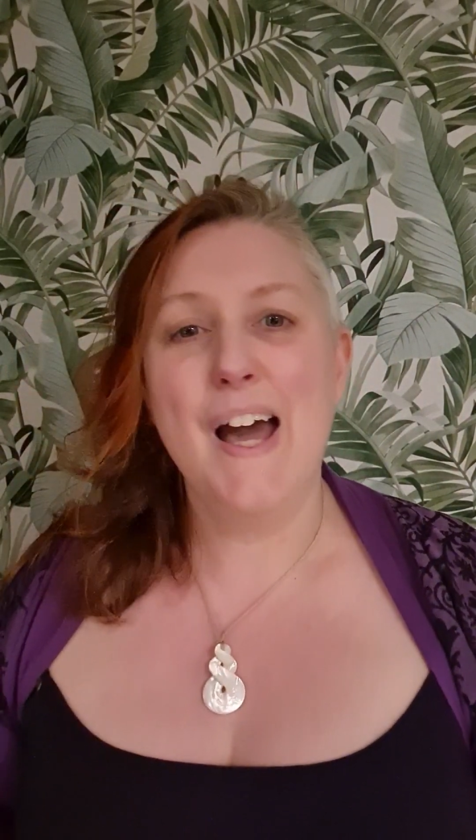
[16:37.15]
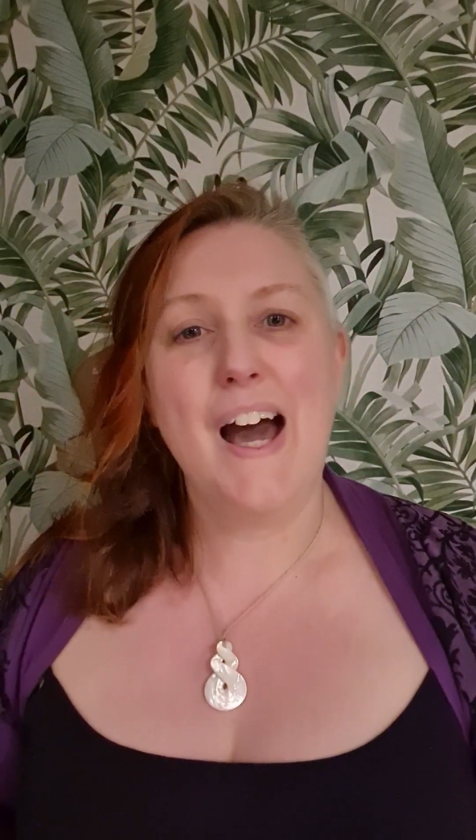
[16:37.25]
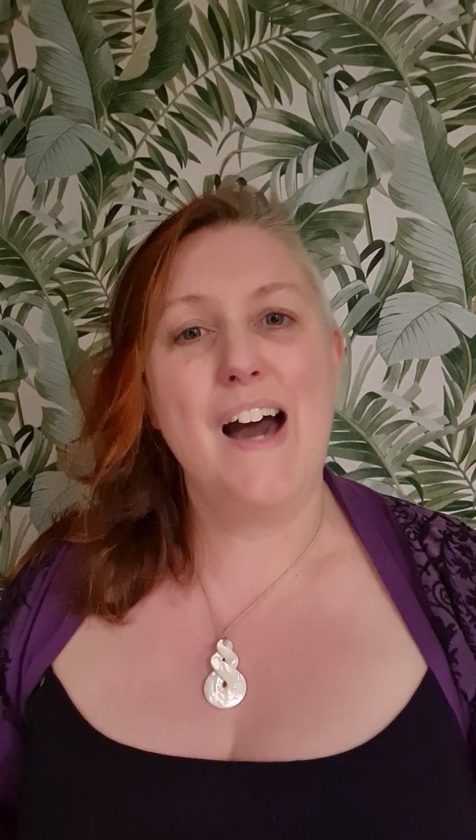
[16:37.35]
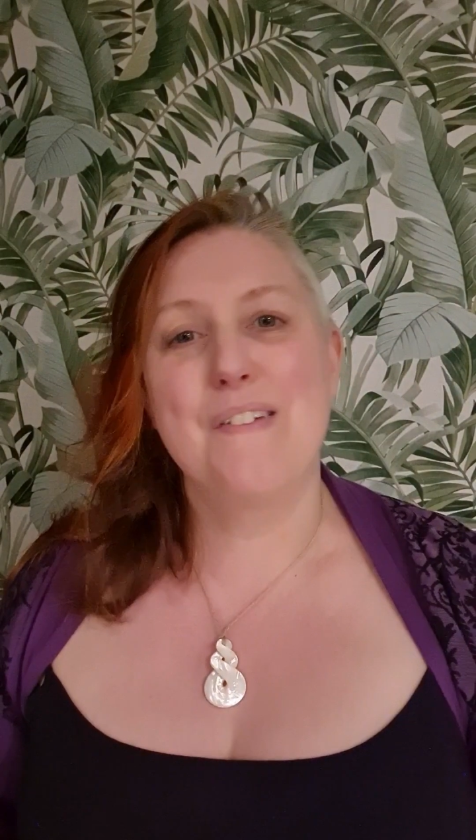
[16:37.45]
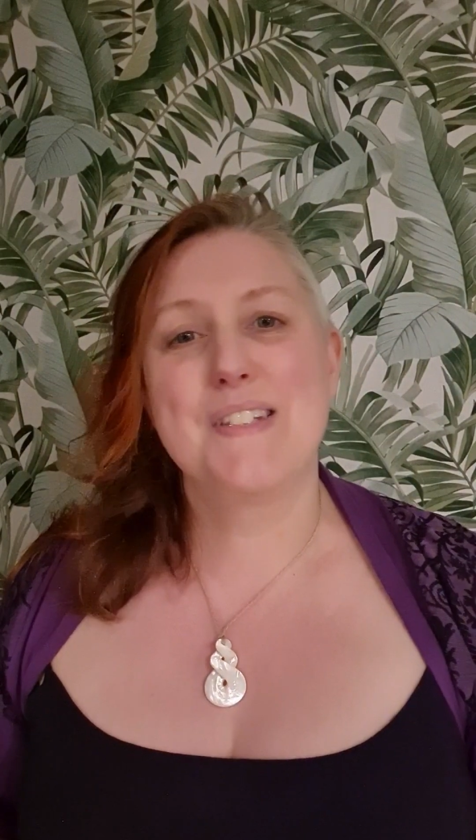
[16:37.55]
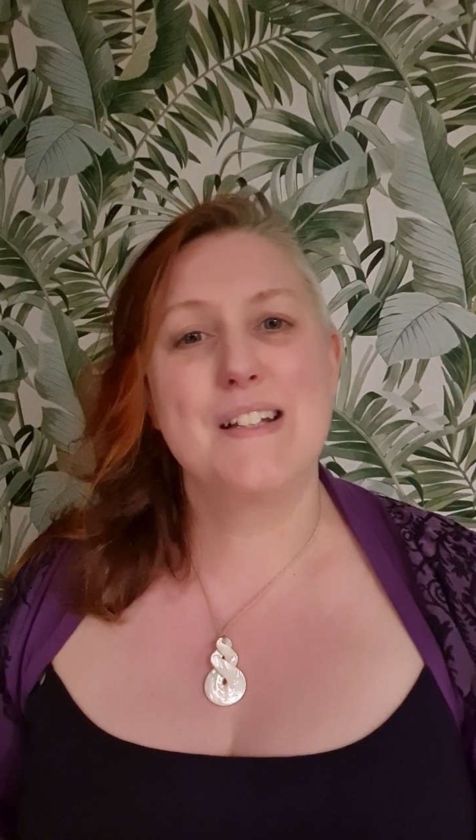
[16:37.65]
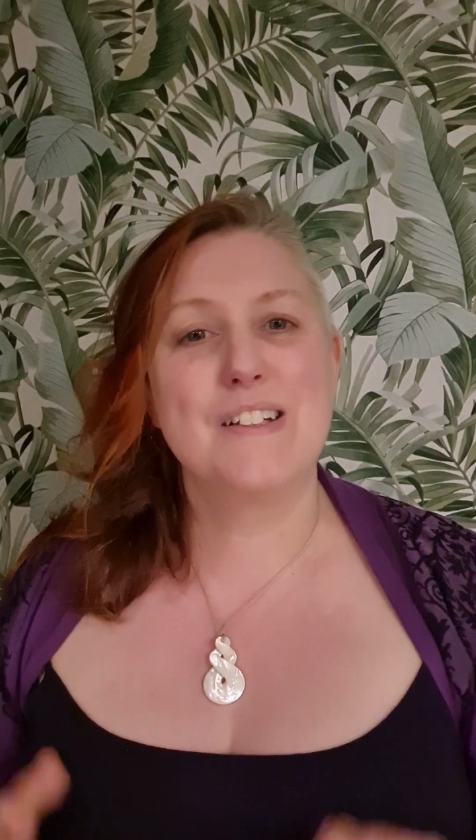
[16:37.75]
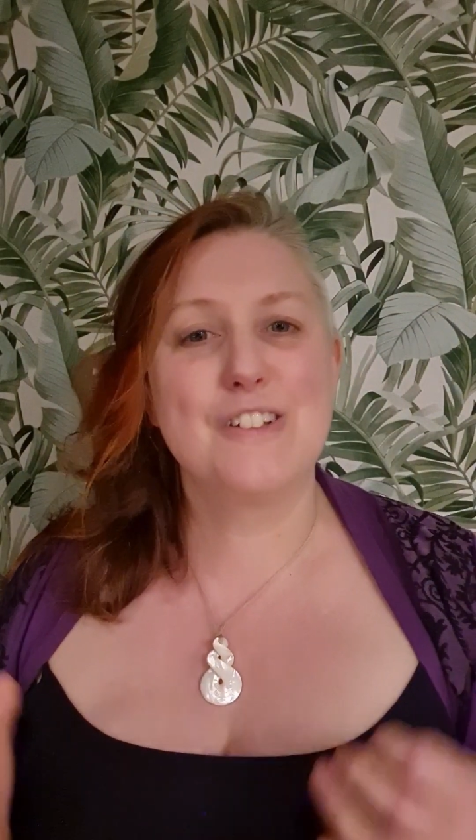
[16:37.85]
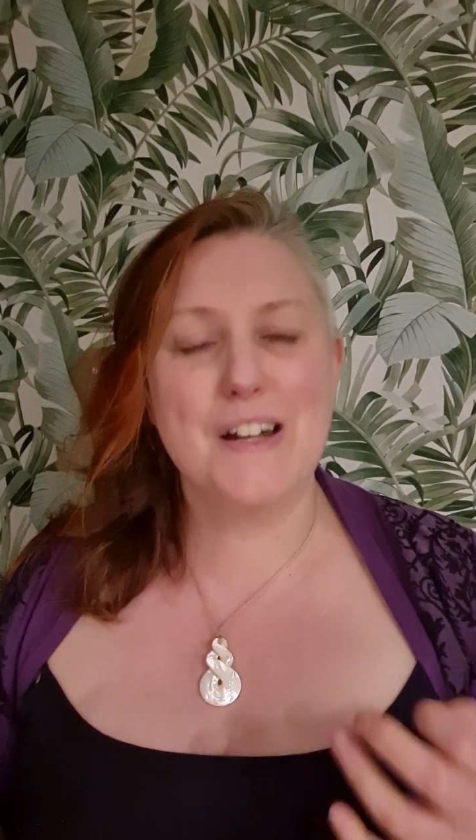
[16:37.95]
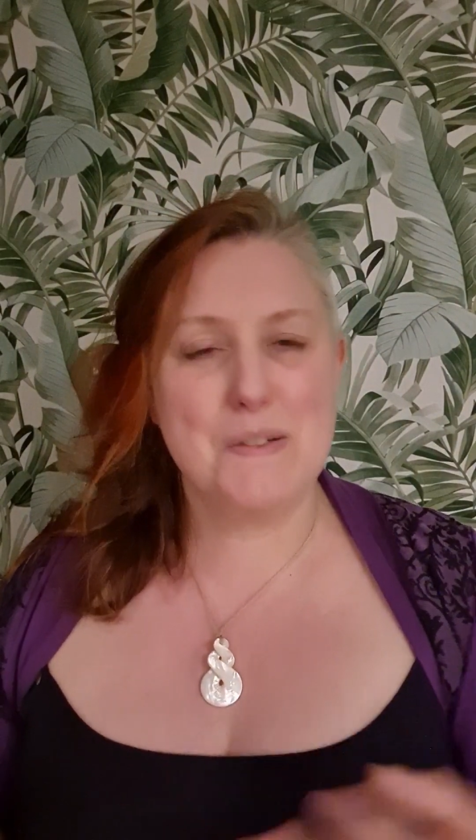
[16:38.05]
It was an
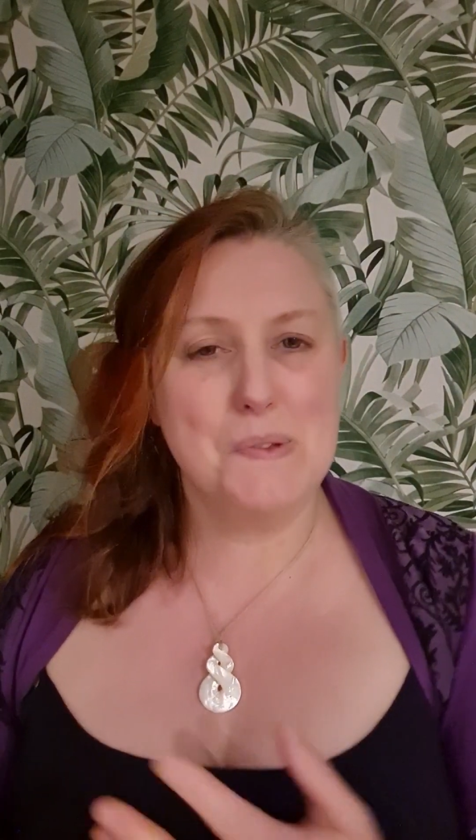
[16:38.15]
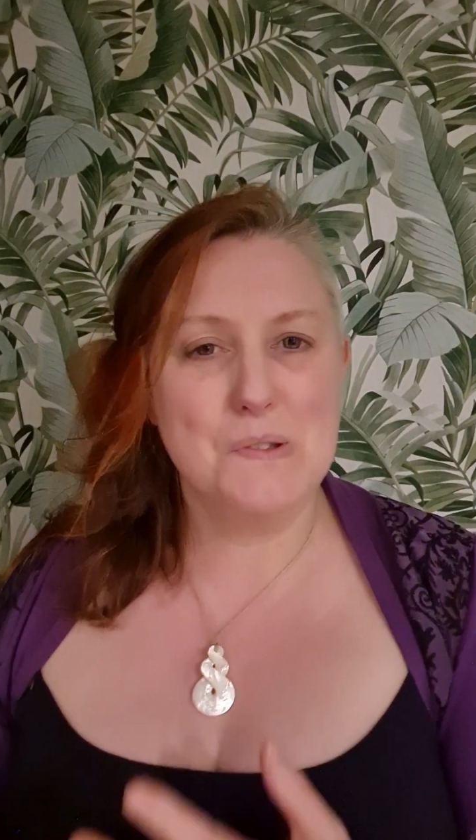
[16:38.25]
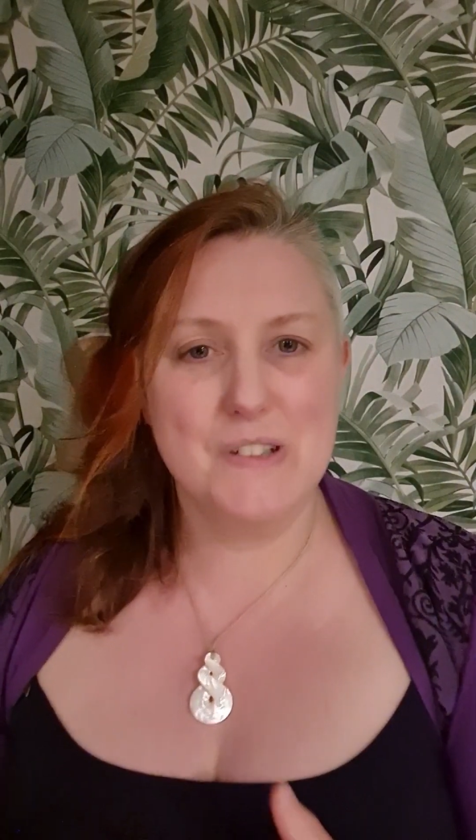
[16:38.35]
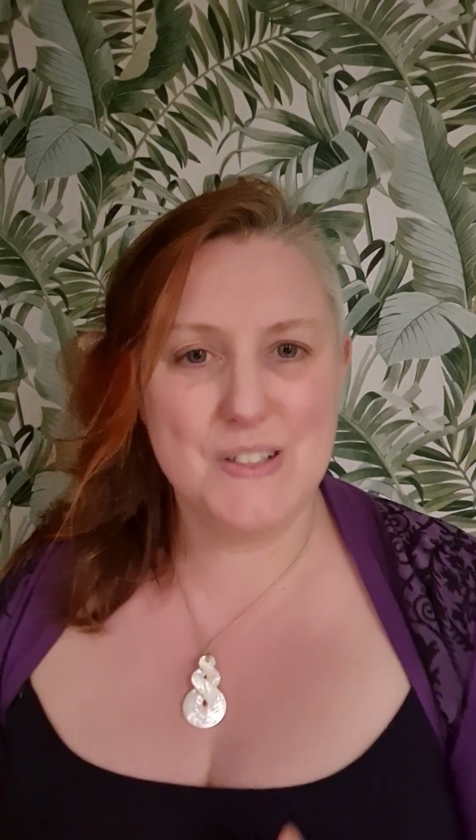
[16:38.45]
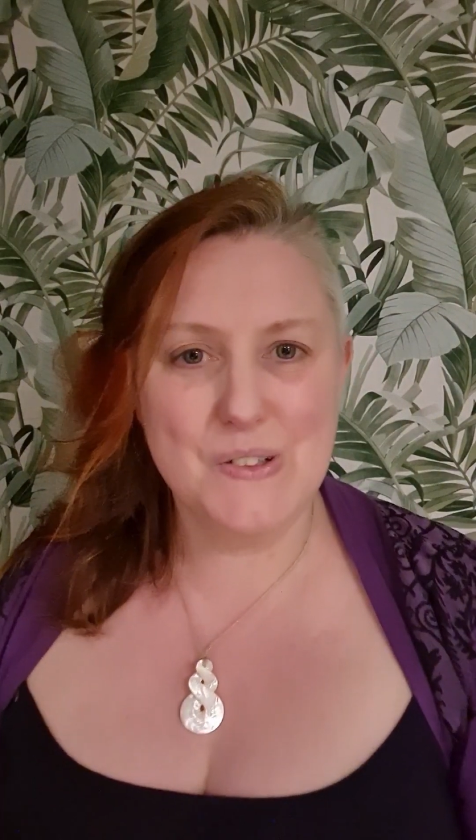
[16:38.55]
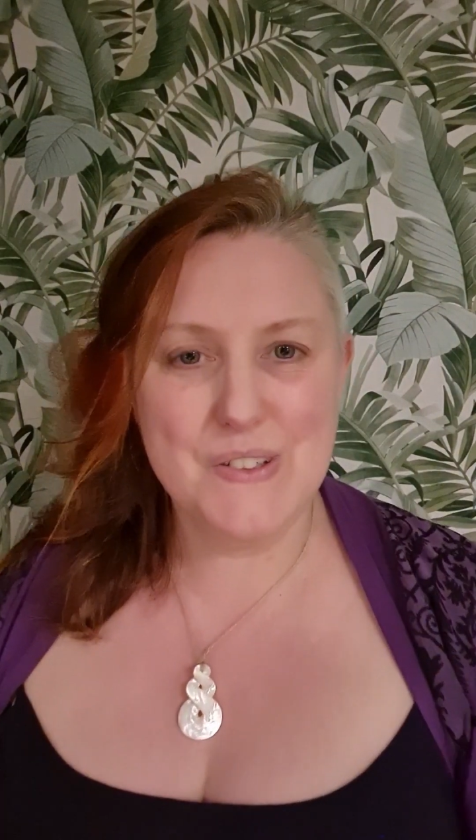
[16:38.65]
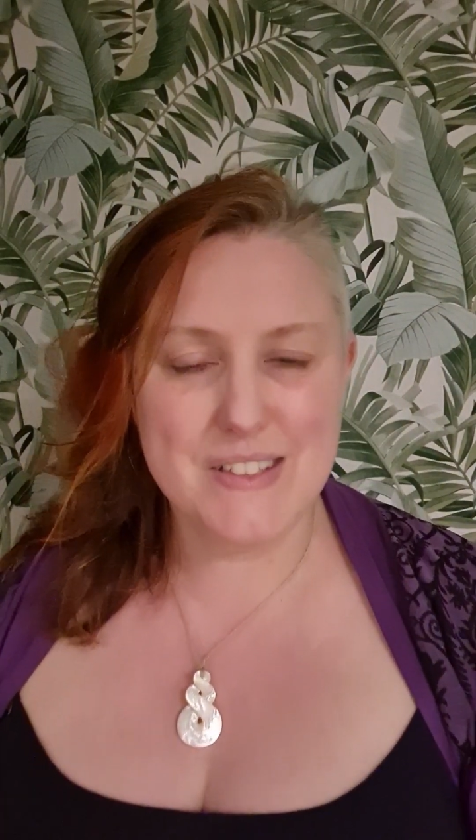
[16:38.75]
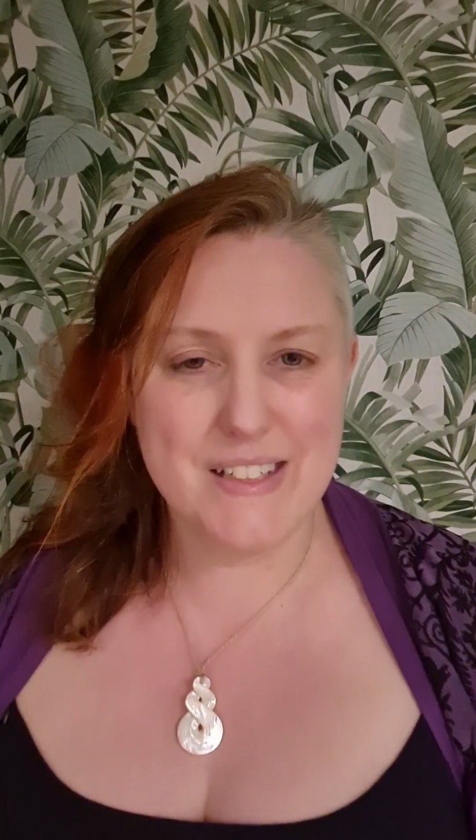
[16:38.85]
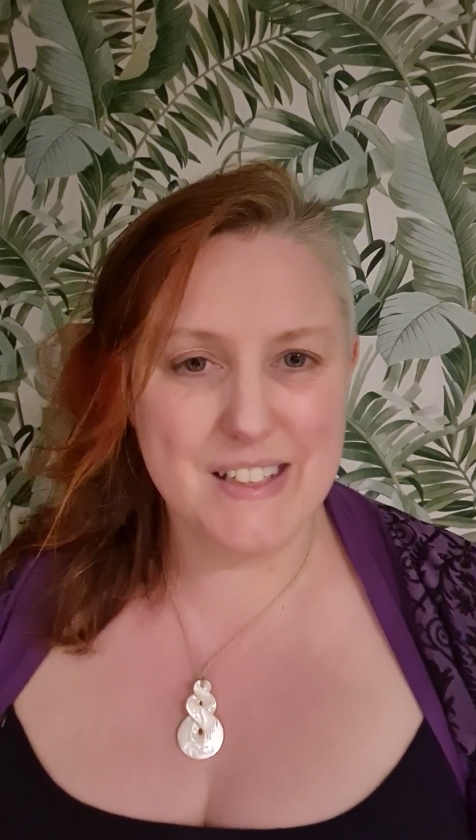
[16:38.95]
incredible resource and